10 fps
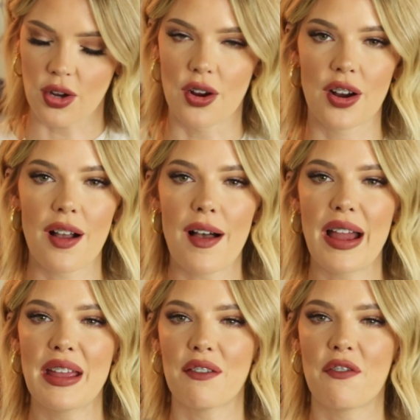Girl, I
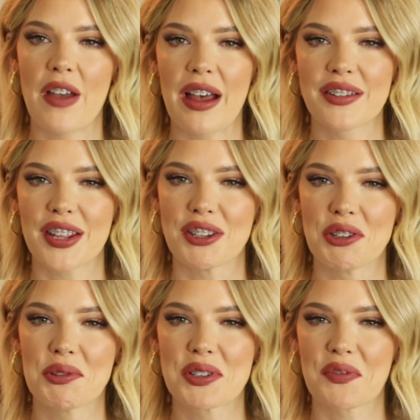have found a
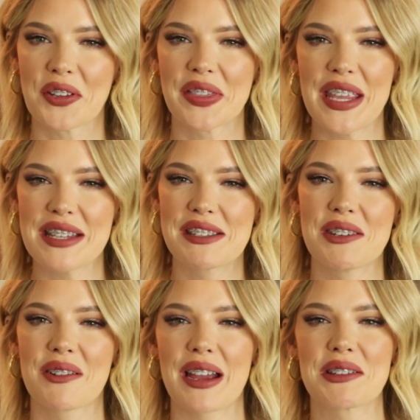use for this. Do
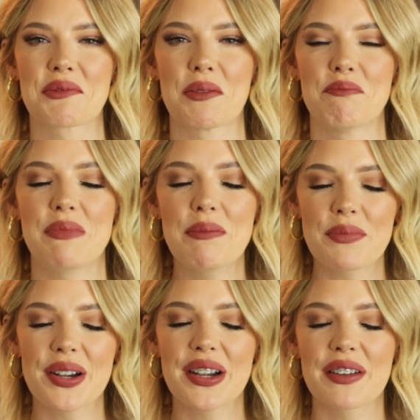you guys
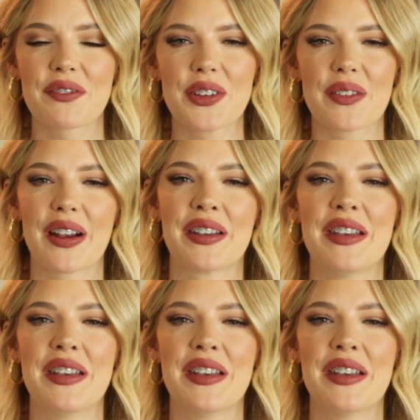remember? If you are